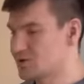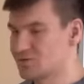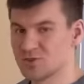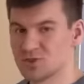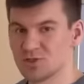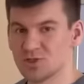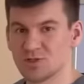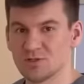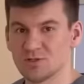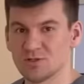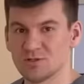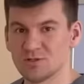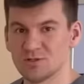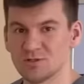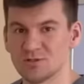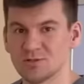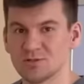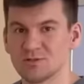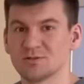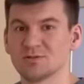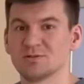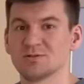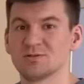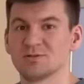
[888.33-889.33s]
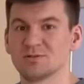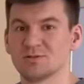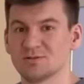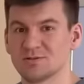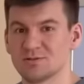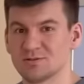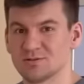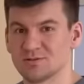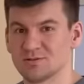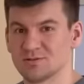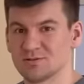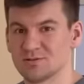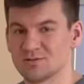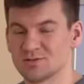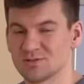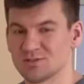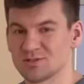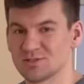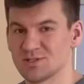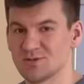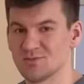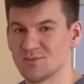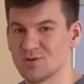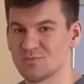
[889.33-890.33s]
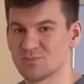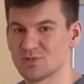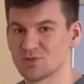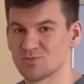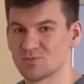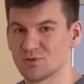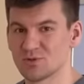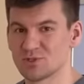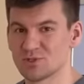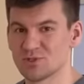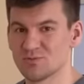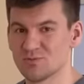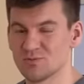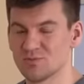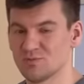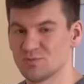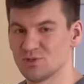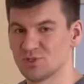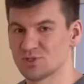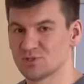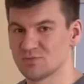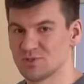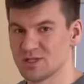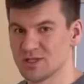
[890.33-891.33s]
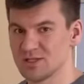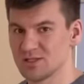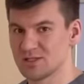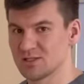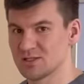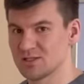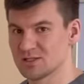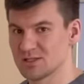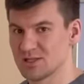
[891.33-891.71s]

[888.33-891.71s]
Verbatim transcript: all. We do sports, write likes,